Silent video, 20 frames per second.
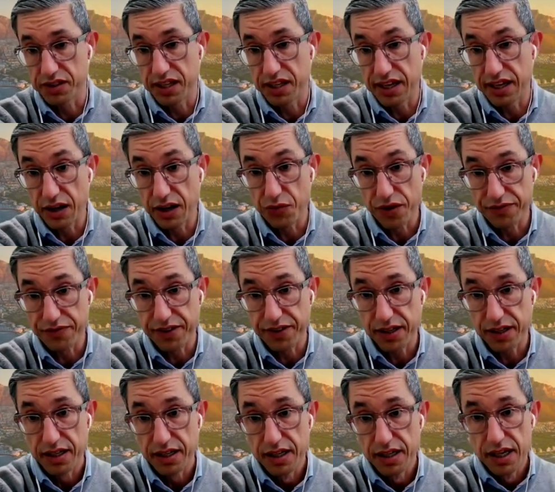Dineen
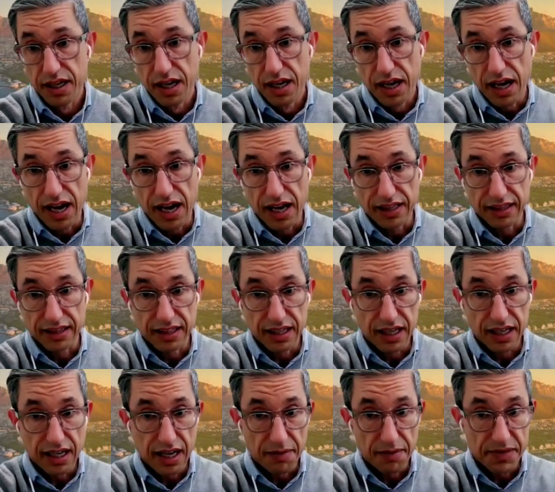Griffin and
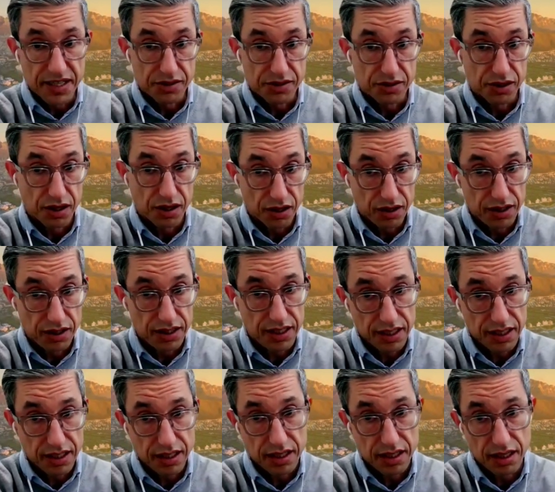Mr.
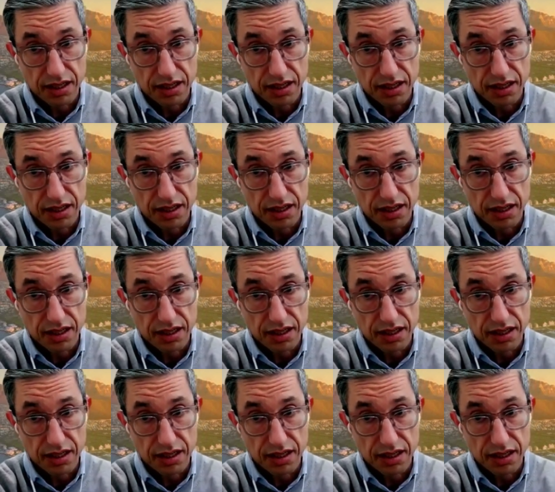Connolly